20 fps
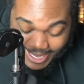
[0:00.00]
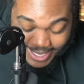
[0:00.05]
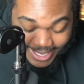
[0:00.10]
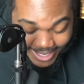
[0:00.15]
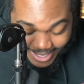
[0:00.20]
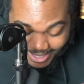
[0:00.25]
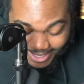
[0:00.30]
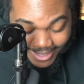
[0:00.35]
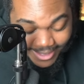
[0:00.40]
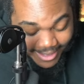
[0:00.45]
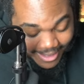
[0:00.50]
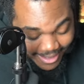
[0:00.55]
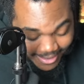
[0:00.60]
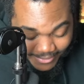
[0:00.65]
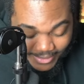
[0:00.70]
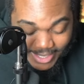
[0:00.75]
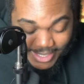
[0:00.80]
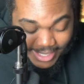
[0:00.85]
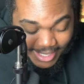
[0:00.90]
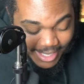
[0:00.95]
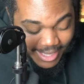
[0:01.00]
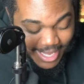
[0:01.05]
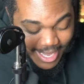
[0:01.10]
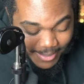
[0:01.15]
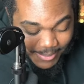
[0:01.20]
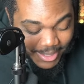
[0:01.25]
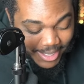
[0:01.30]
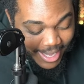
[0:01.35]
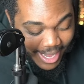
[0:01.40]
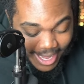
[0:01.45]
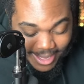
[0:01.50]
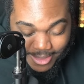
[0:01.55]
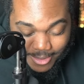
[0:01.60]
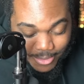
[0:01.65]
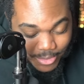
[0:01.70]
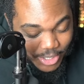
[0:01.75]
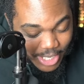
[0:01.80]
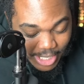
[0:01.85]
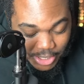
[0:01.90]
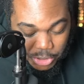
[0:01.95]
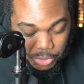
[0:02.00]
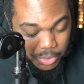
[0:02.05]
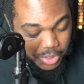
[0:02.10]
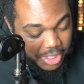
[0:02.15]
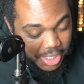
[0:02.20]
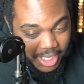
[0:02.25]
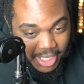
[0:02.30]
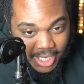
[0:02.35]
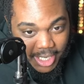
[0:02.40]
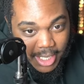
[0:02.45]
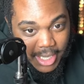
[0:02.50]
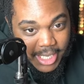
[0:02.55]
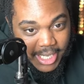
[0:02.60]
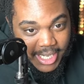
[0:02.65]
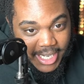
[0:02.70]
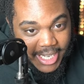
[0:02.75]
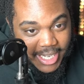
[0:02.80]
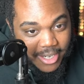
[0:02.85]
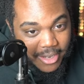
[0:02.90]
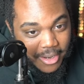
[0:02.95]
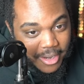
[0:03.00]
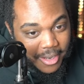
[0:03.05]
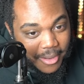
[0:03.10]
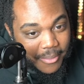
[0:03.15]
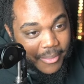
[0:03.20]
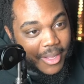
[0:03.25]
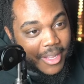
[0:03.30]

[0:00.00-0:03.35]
the, the, effects of calamity. I knew Joshu was gonna get a clean hit on him,